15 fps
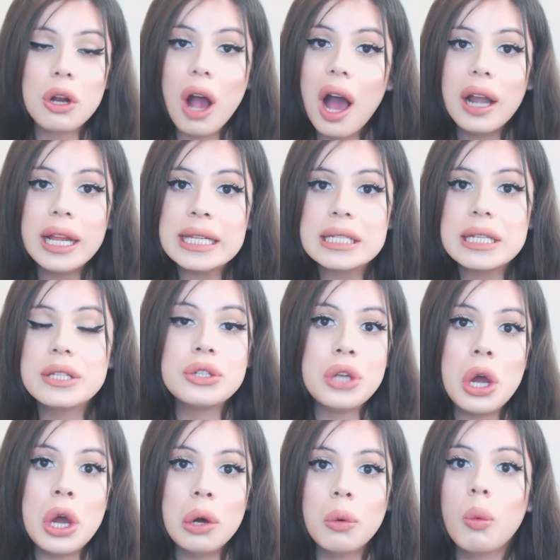their audiences
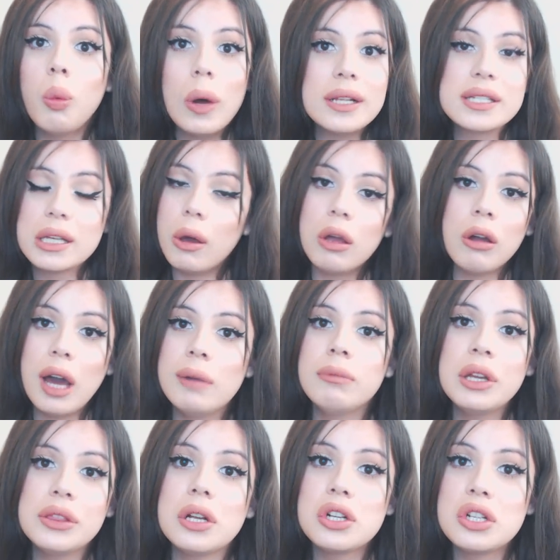know what's going
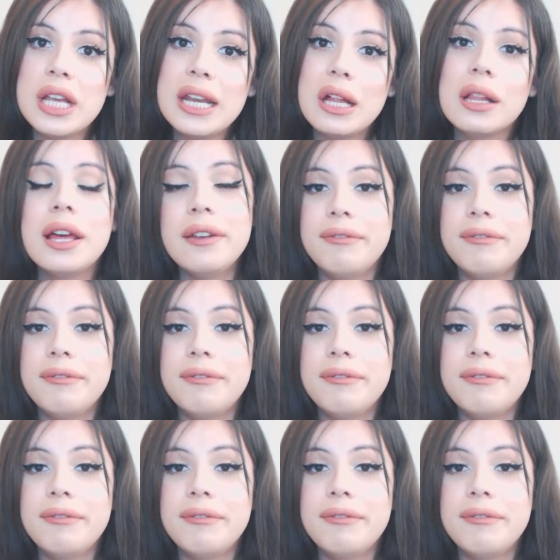on with their channel.